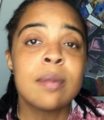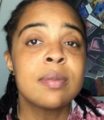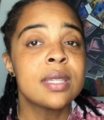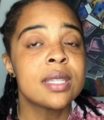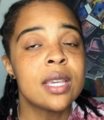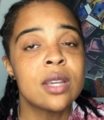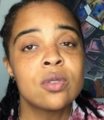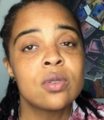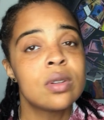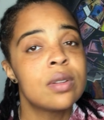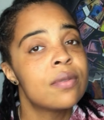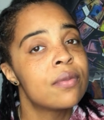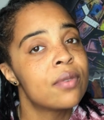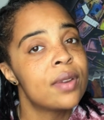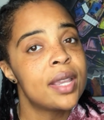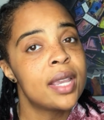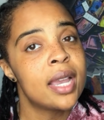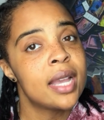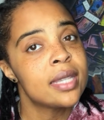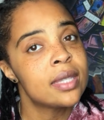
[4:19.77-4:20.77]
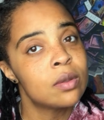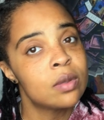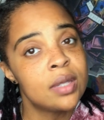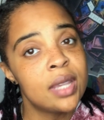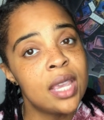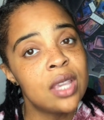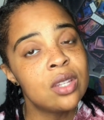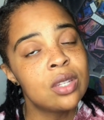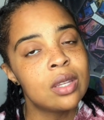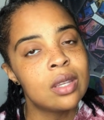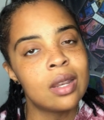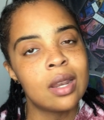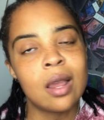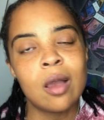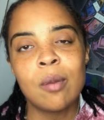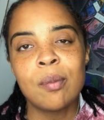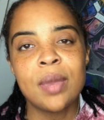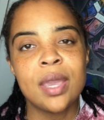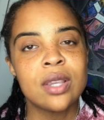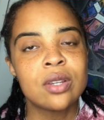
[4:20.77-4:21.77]
Schedule a free consultation and
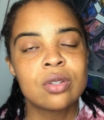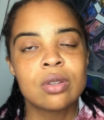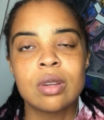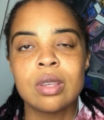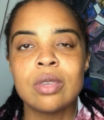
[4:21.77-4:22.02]
I'll make sure